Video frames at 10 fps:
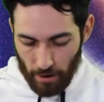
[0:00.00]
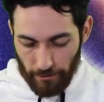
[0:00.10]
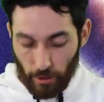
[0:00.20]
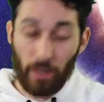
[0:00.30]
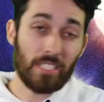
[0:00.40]

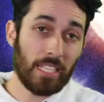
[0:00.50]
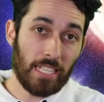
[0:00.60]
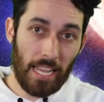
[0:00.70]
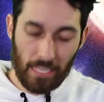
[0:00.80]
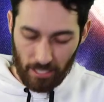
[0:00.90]
For the rest of the
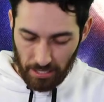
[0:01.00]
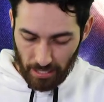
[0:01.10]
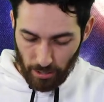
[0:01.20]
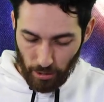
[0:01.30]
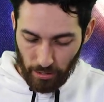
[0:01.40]
deck, it's
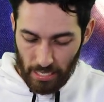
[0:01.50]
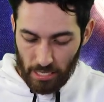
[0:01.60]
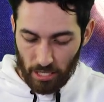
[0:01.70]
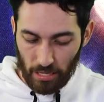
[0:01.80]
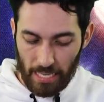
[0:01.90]
just a little
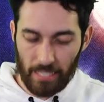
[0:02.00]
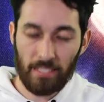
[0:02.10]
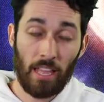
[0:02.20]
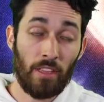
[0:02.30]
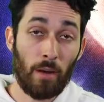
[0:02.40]
niche
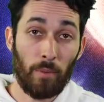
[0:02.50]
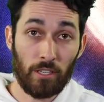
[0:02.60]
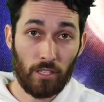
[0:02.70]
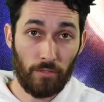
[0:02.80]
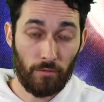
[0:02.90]
links and then a
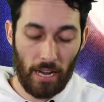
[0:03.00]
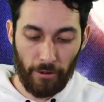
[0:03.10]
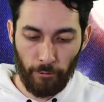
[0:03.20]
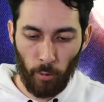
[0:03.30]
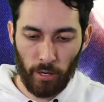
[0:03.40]
bunch of
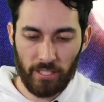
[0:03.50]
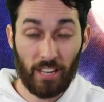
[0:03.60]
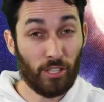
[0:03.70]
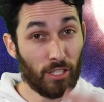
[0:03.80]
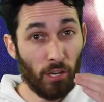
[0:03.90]
rank 4s
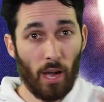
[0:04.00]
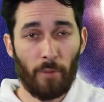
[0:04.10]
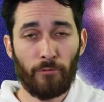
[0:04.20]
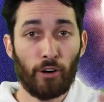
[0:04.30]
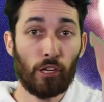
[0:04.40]
that are still
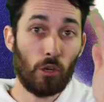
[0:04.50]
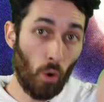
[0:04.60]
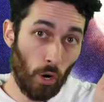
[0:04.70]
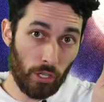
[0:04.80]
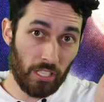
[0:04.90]
up for
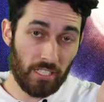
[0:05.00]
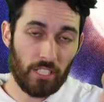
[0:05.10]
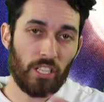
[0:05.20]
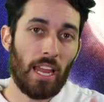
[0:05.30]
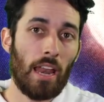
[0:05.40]
your
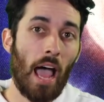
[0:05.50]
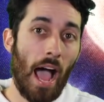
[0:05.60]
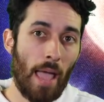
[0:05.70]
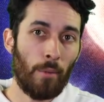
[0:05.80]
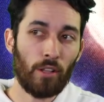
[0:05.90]
decision, and
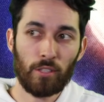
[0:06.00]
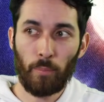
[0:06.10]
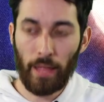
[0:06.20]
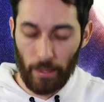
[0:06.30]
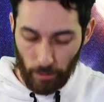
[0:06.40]
I'm also
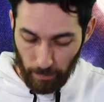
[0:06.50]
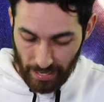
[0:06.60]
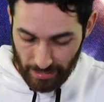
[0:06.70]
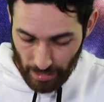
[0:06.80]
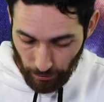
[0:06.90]
playing with
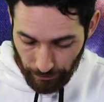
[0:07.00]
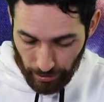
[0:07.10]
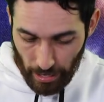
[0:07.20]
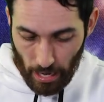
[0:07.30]
myself.